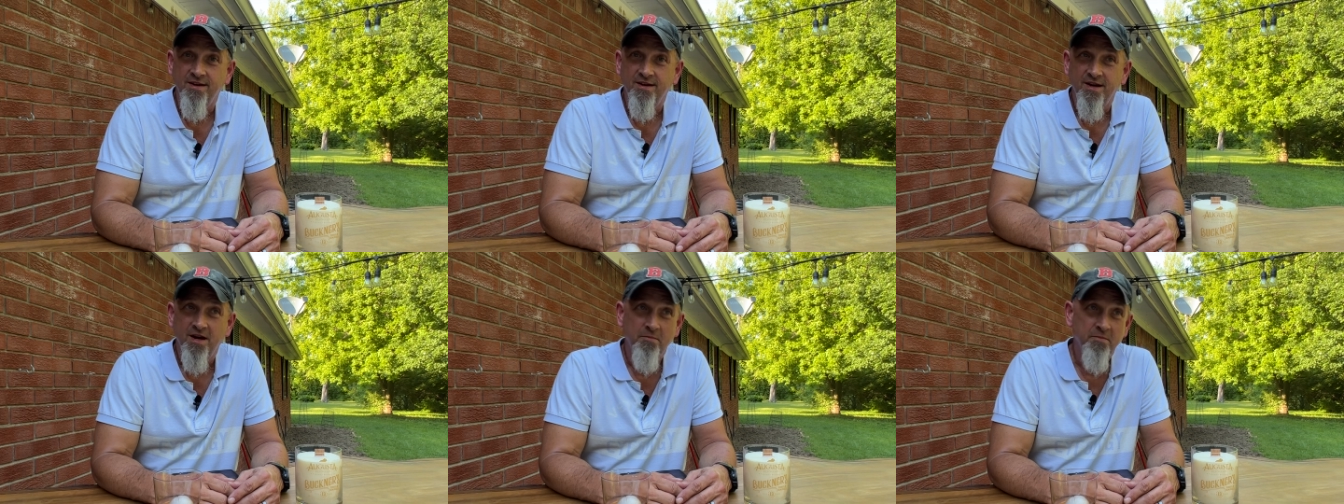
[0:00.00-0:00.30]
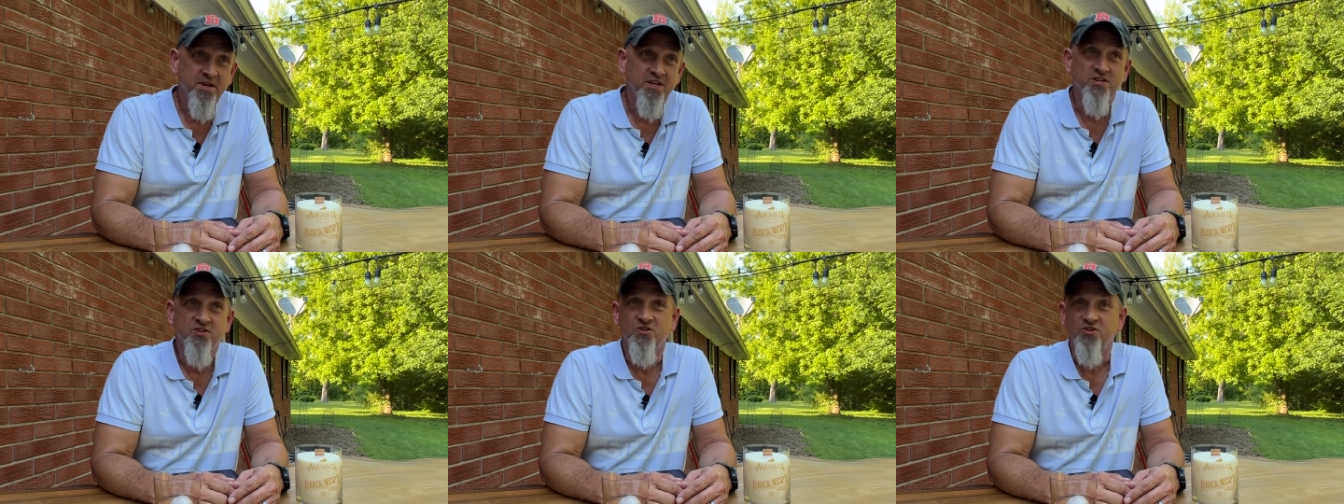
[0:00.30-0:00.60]
a
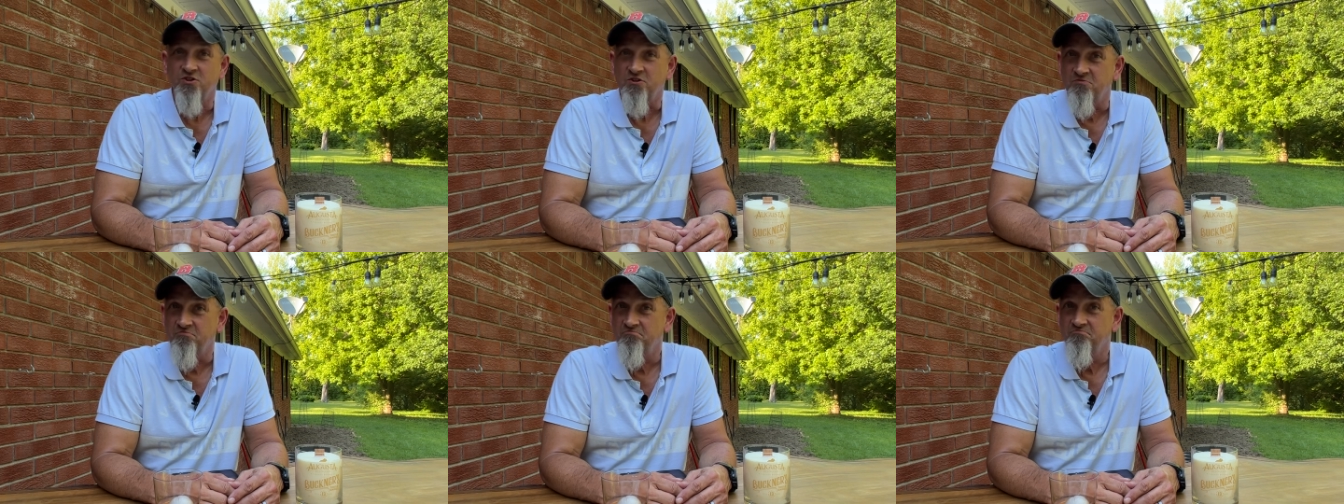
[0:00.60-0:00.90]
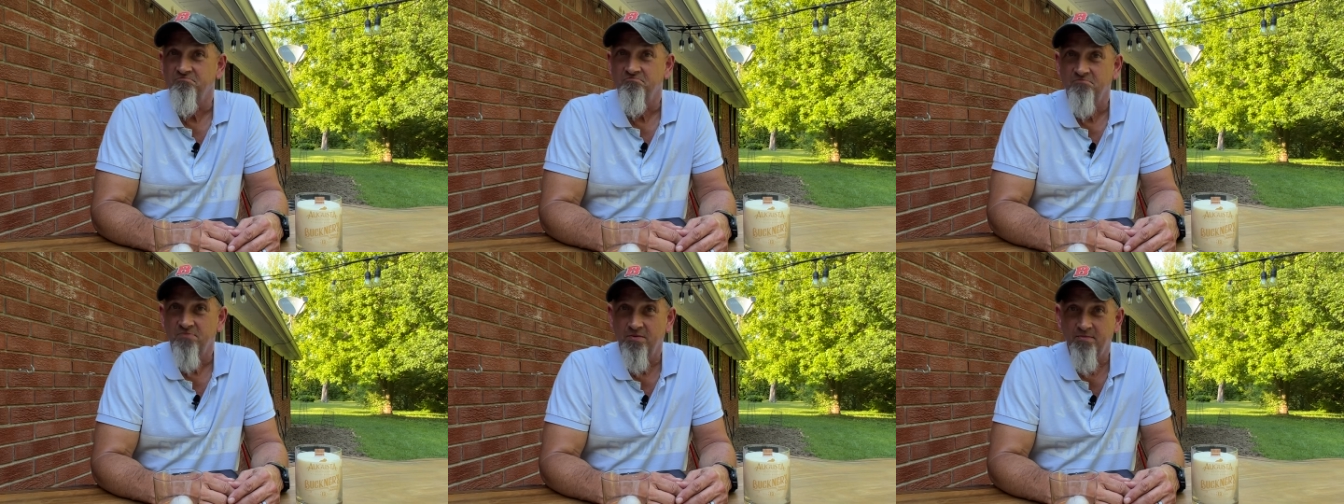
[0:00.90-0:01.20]
minister,
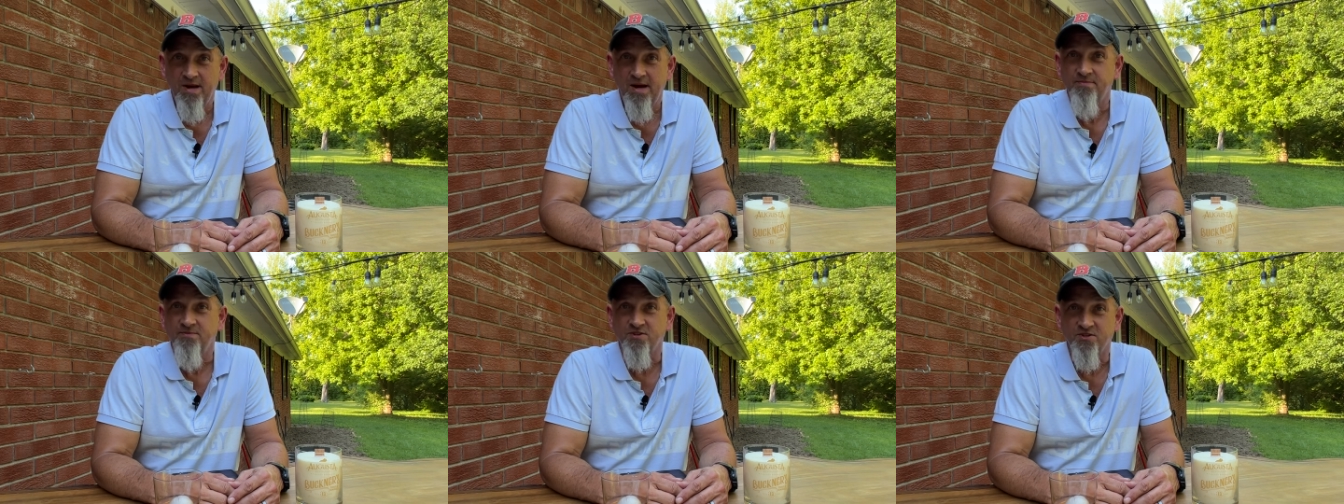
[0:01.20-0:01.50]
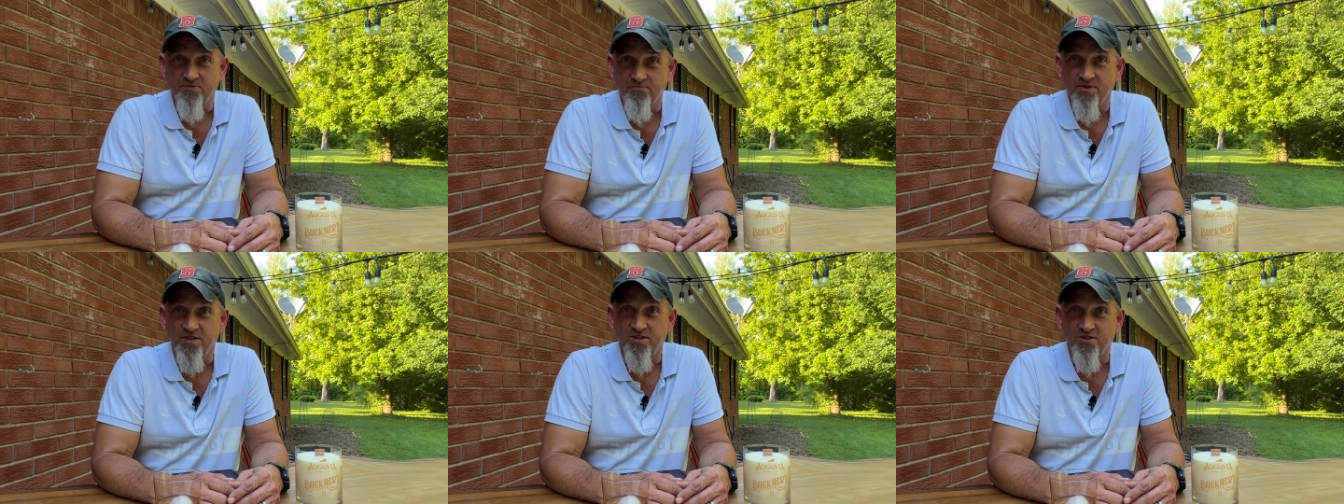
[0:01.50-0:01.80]
a
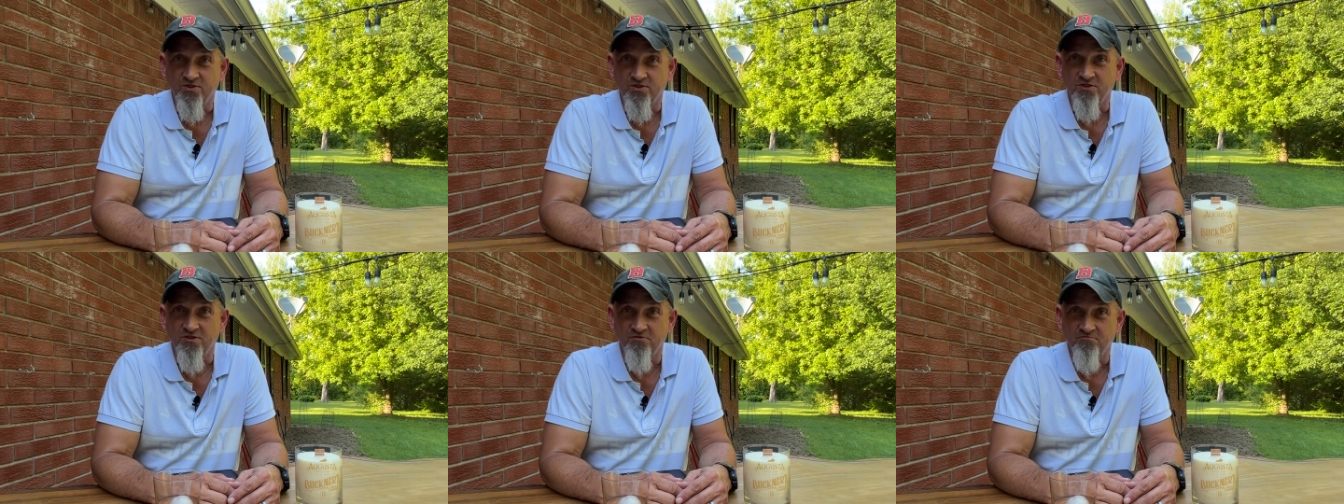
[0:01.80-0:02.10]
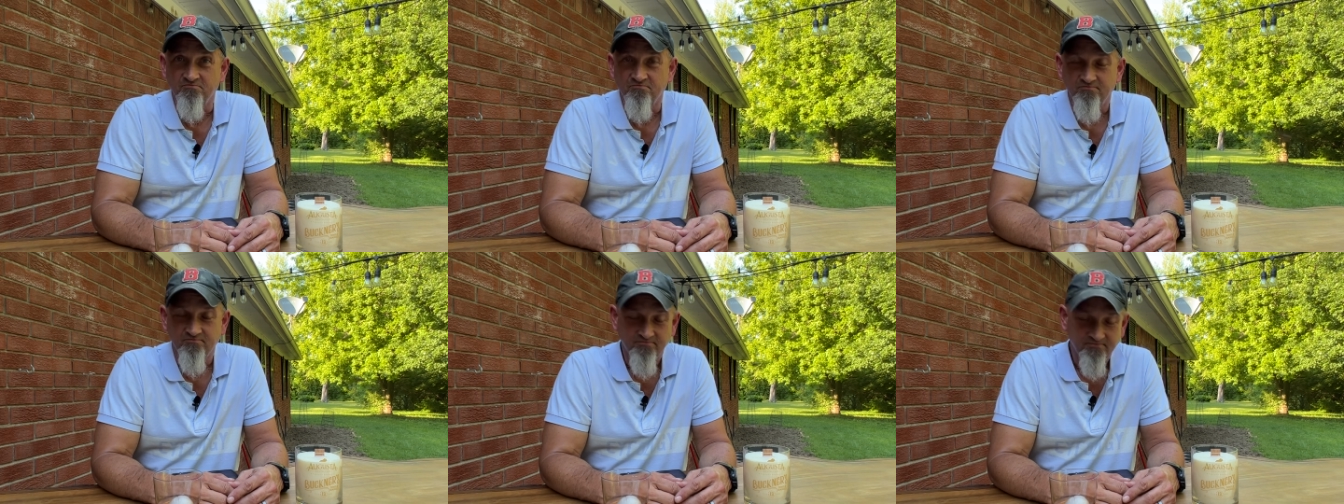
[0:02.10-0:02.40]
Baptist minister.
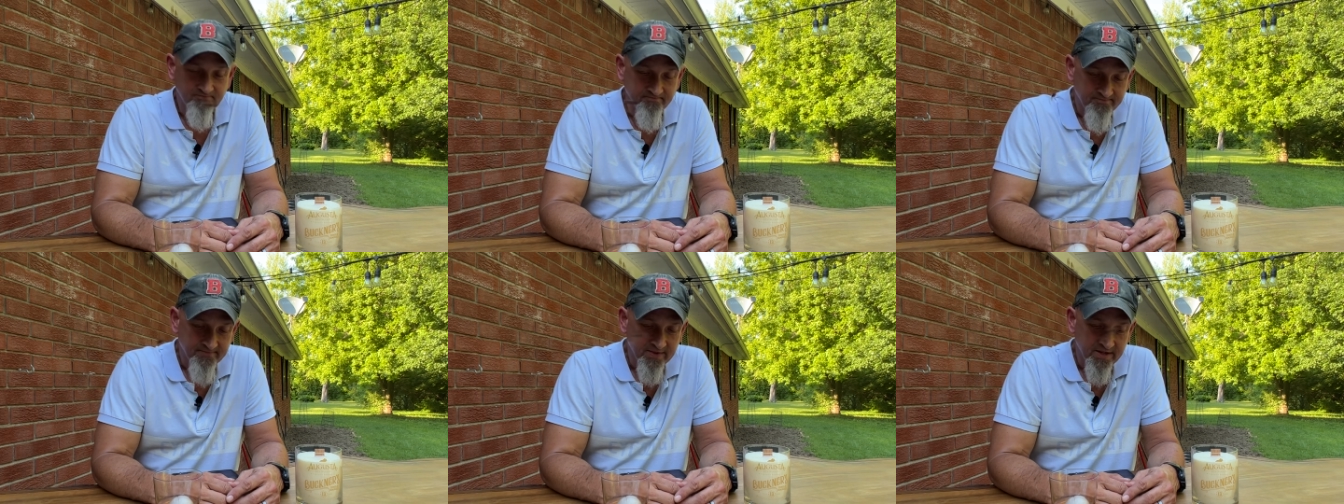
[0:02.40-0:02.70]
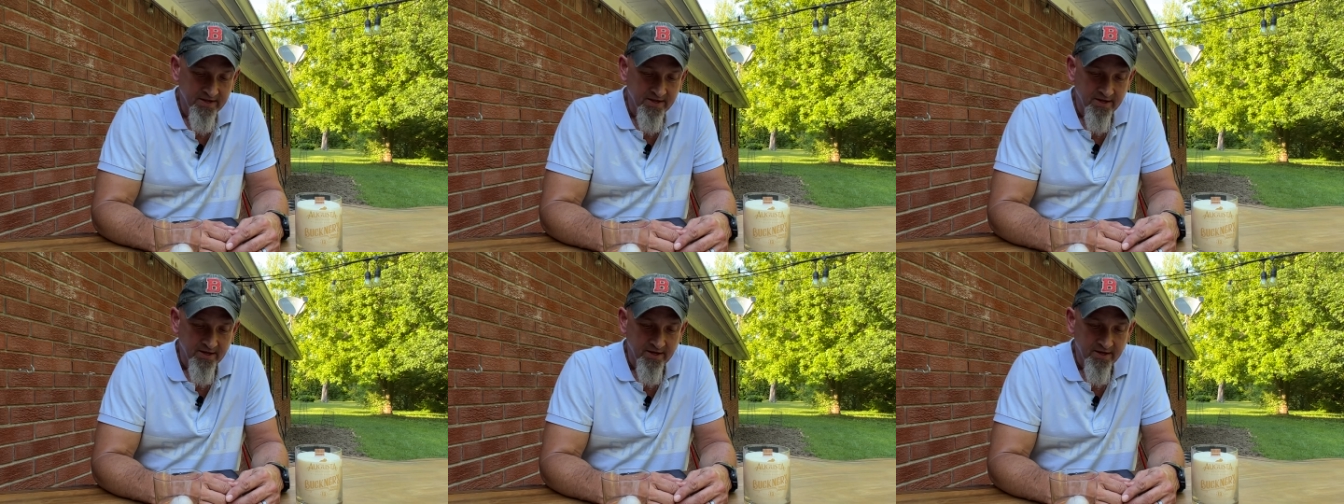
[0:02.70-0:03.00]

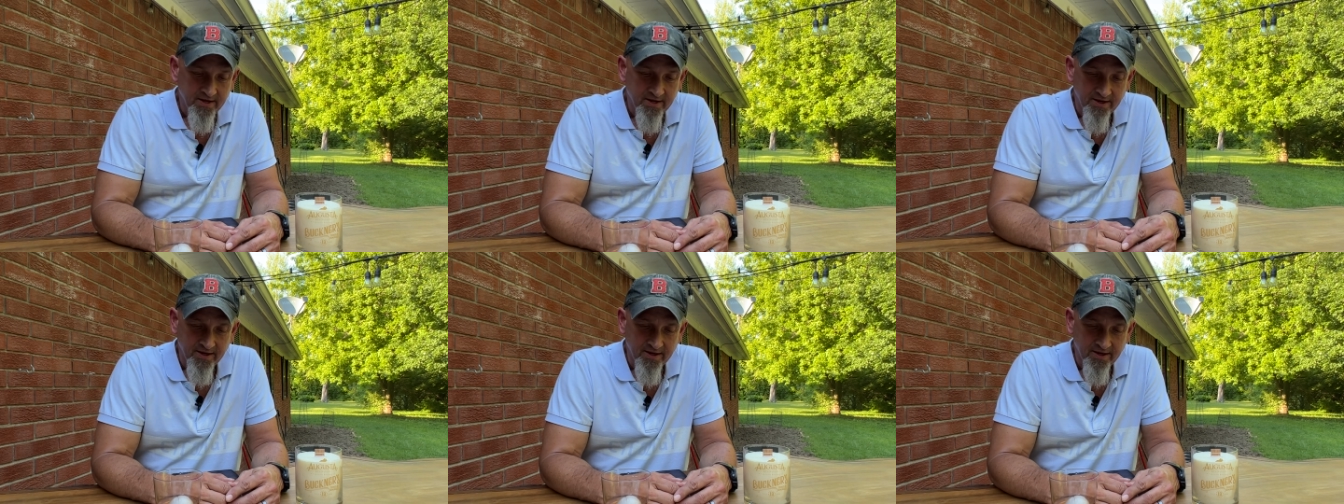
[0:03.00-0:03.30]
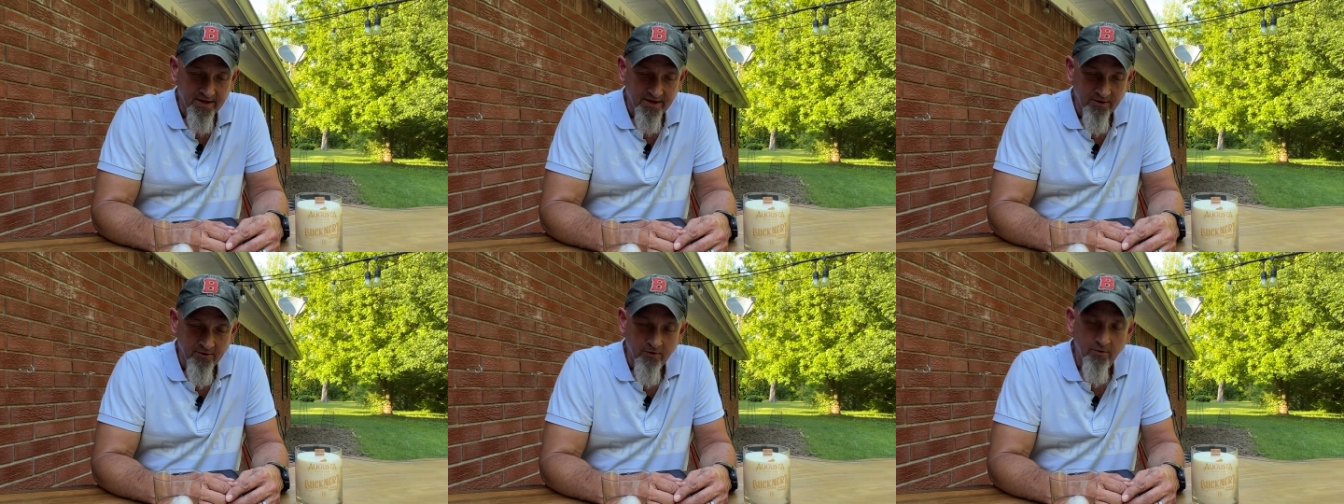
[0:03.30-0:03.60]

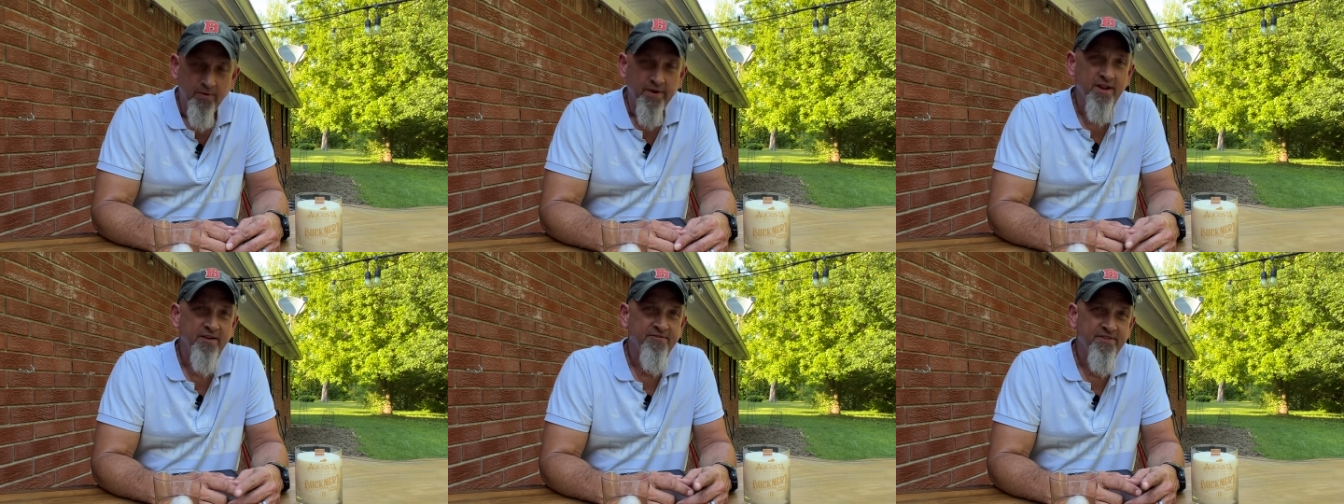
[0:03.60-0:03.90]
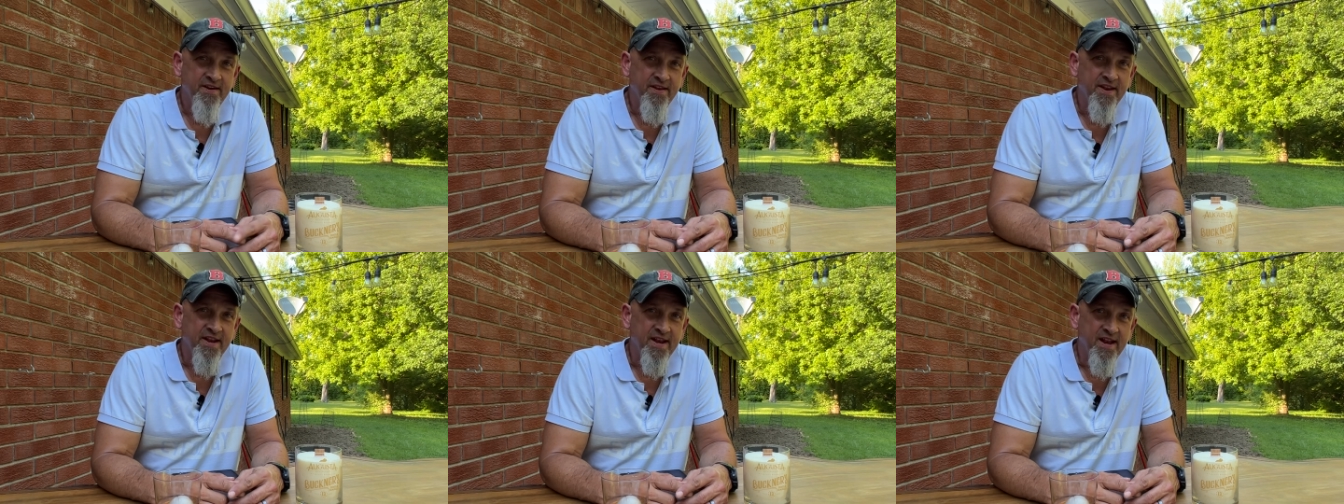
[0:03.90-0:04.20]
Well, when I
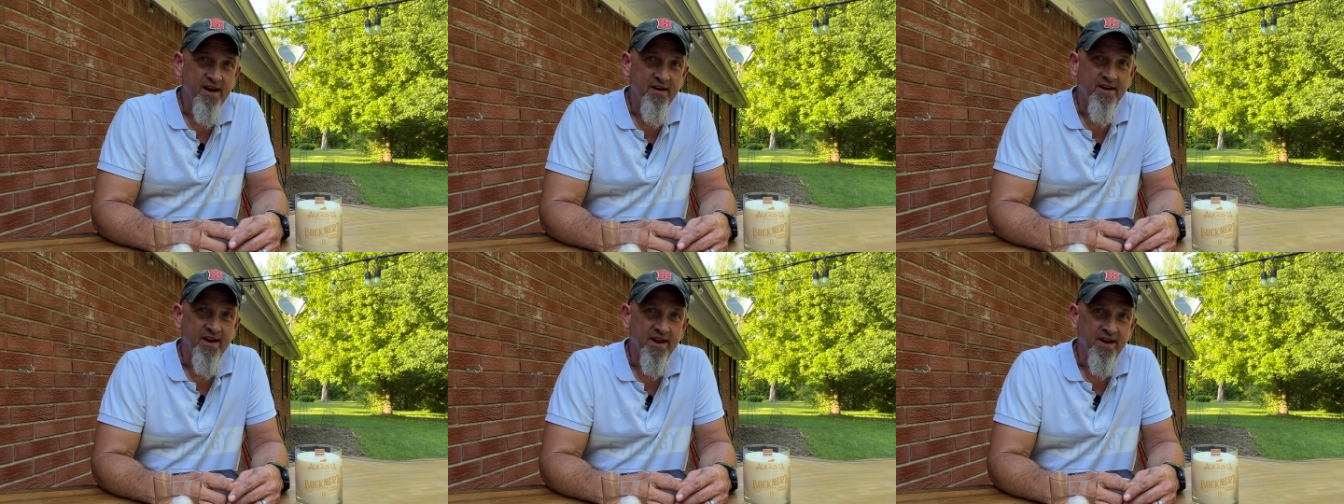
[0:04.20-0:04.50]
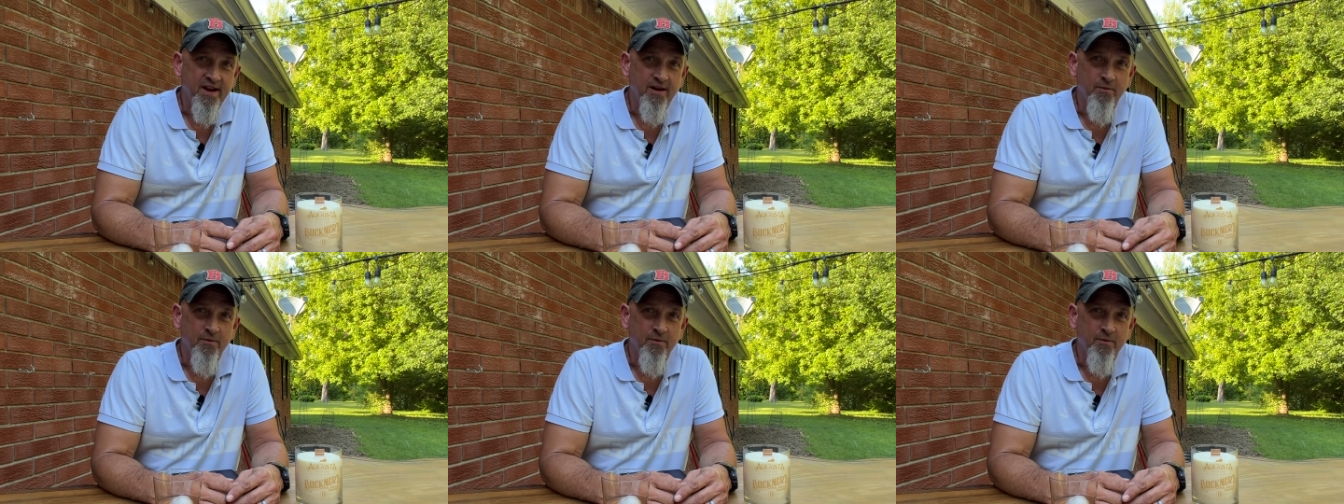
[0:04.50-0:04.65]
found that out, I, I,